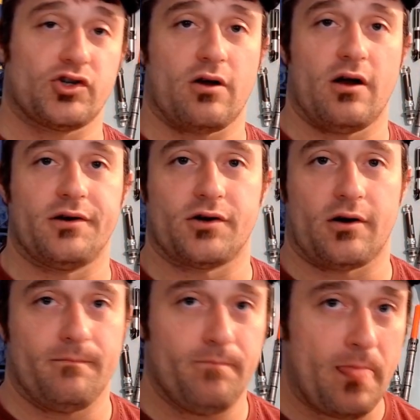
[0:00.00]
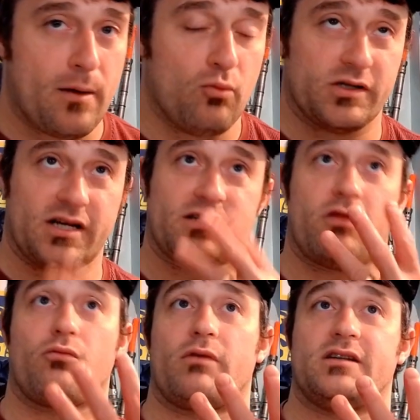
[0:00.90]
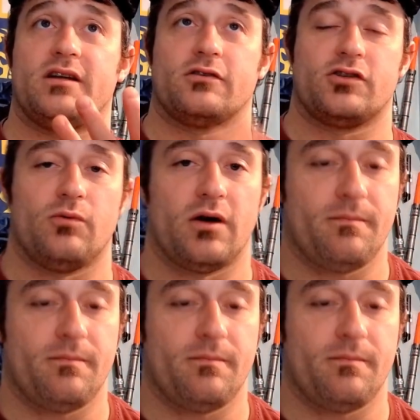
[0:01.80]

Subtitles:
Hunter, which has 3 tiers to it.